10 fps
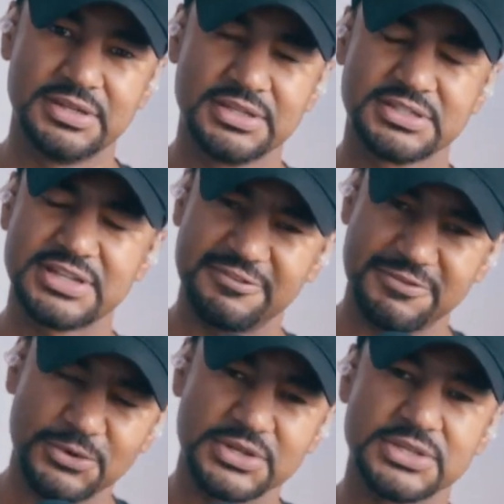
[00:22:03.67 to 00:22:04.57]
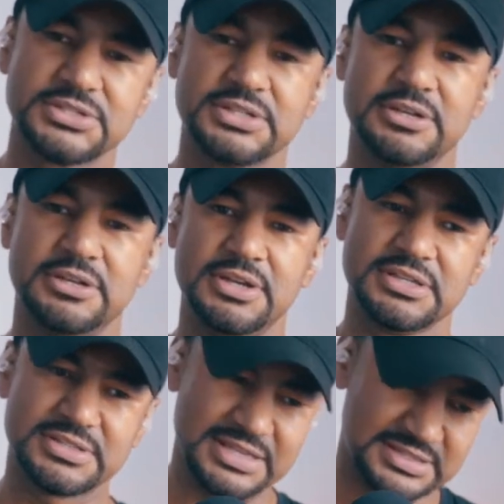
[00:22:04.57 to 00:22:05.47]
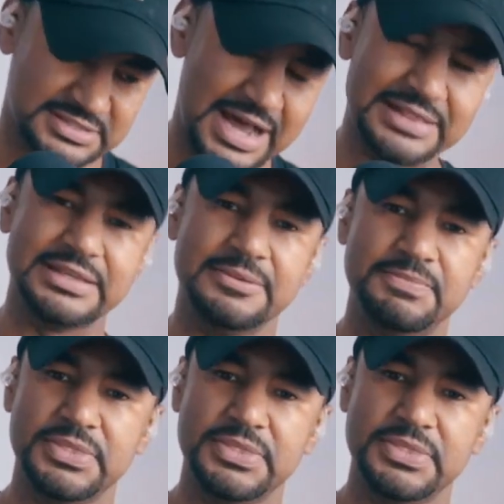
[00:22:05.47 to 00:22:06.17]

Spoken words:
Stay focused, stay solid,